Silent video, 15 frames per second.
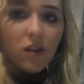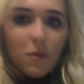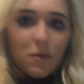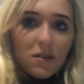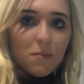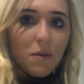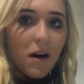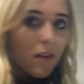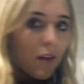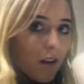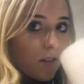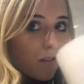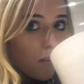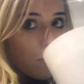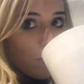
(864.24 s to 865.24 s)
to go and smell
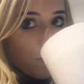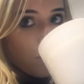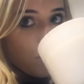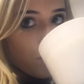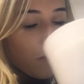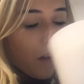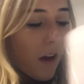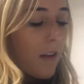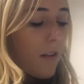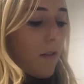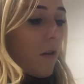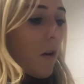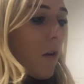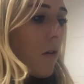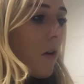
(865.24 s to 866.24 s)
this. It's so